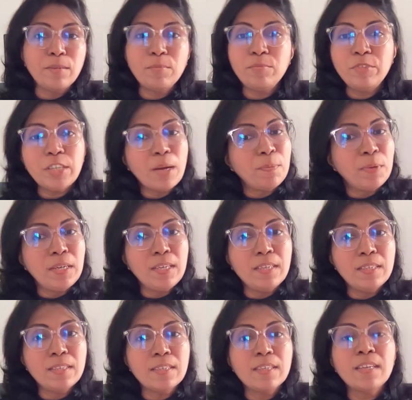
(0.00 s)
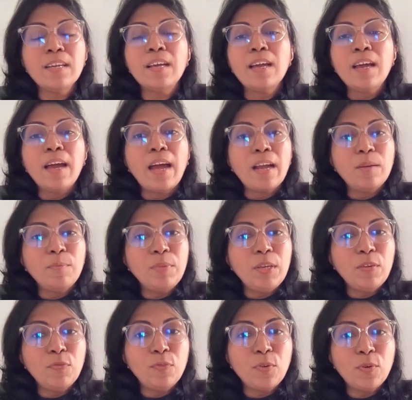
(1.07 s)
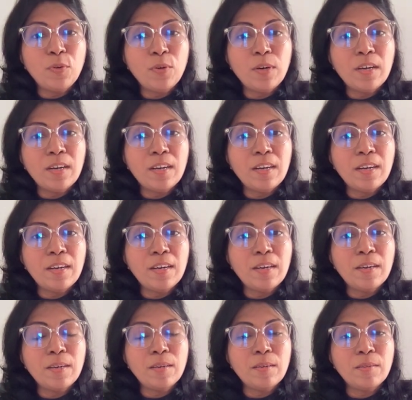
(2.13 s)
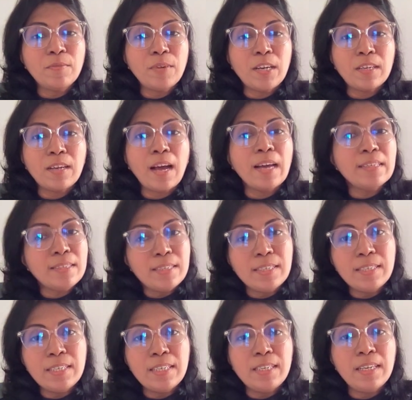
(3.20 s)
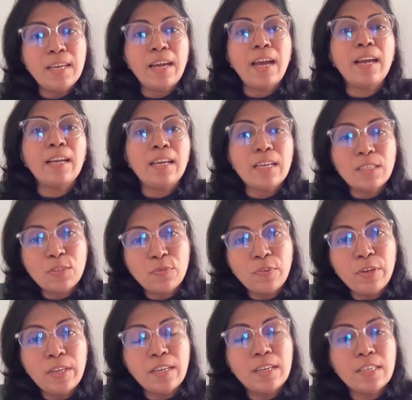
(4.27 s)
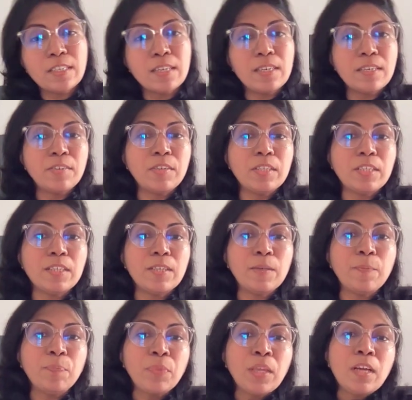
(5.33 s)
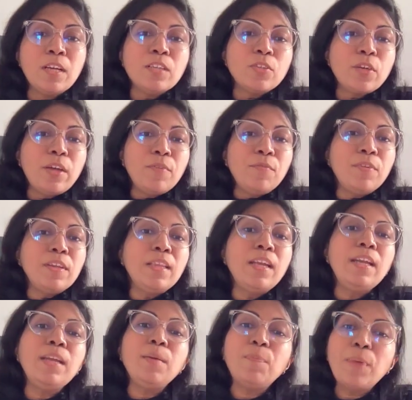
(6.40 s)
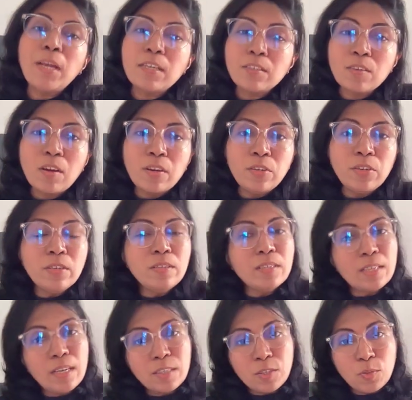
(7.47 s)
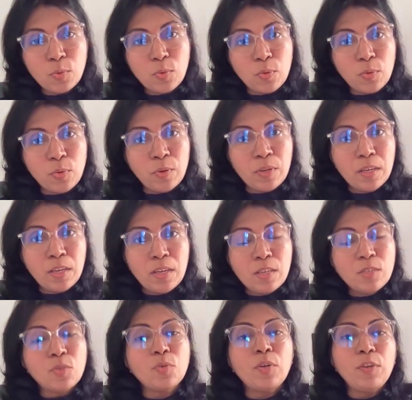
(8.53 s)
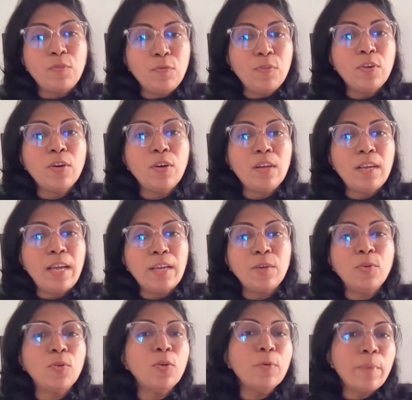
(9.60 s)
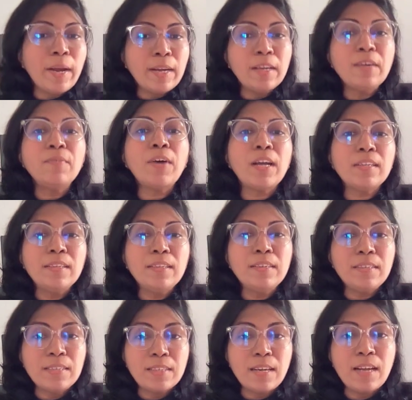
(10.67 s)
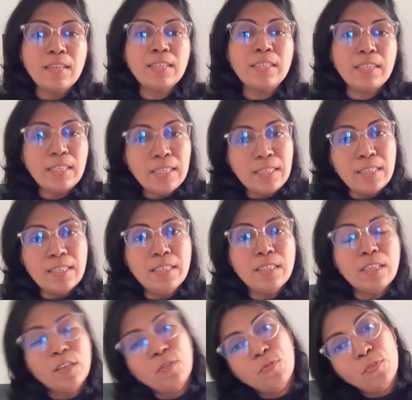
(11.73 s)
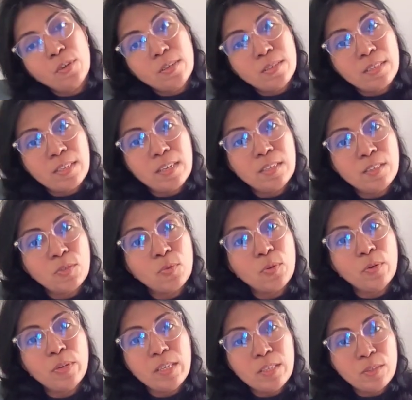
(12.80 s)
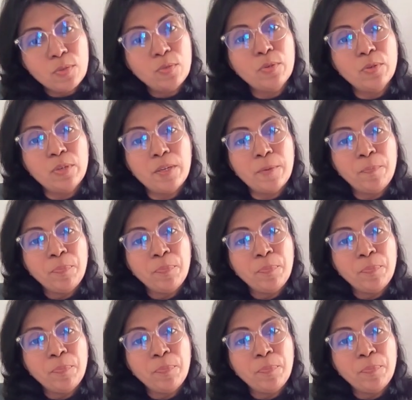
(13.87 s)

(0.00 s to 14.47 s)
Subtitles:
Japanese, and B for ICT, and S for English literature. So everything depends on your Z score. So if you're like, no matter what the result is, if your Z score is good,